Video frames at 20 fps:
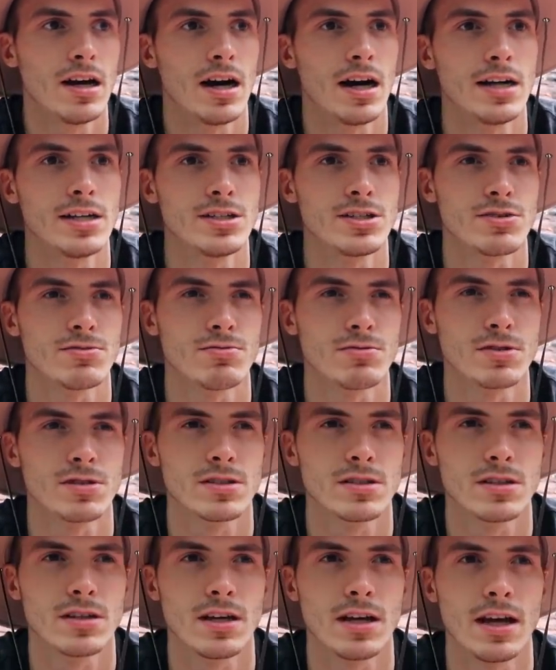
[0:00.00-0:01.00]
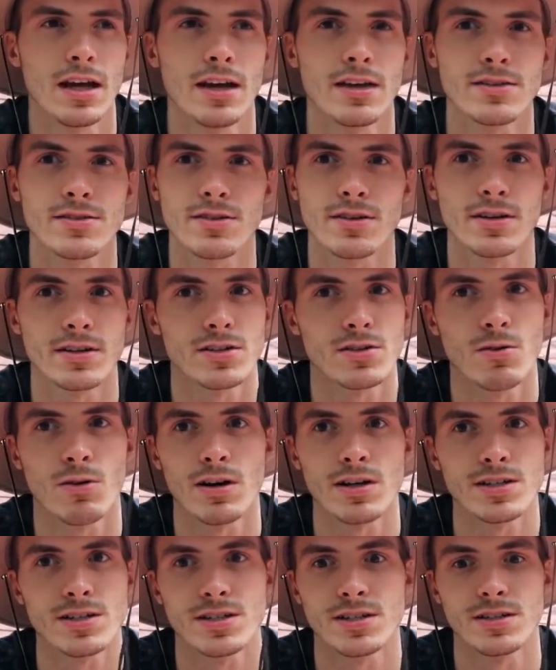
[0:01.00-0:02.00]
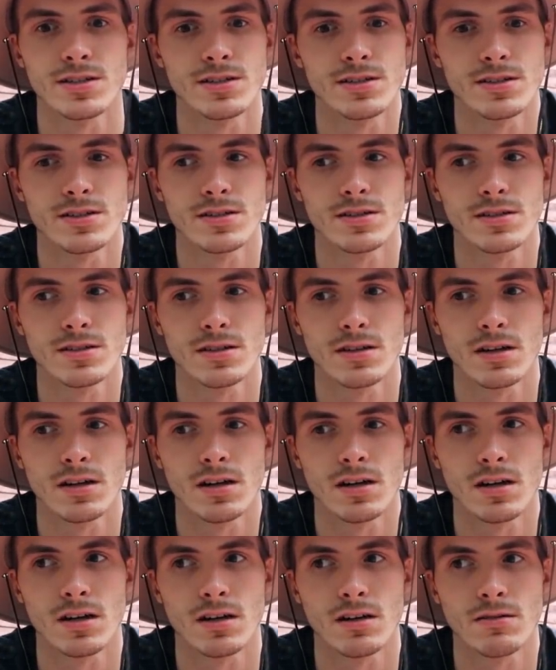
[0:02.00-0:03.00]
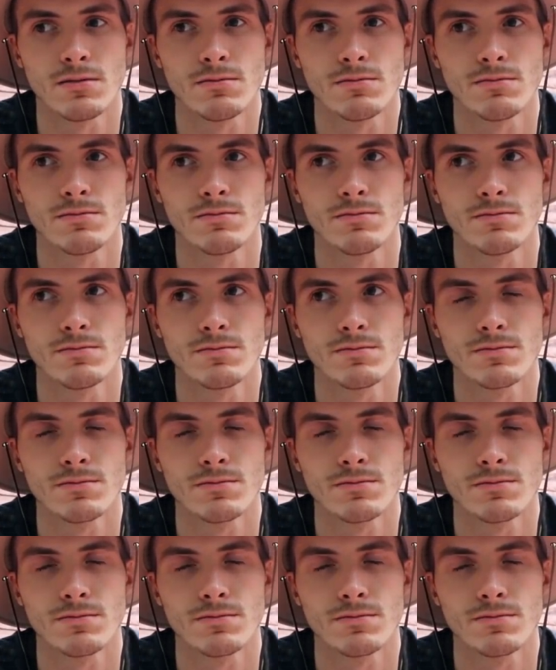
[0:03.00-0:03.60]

I just was answering his questions um,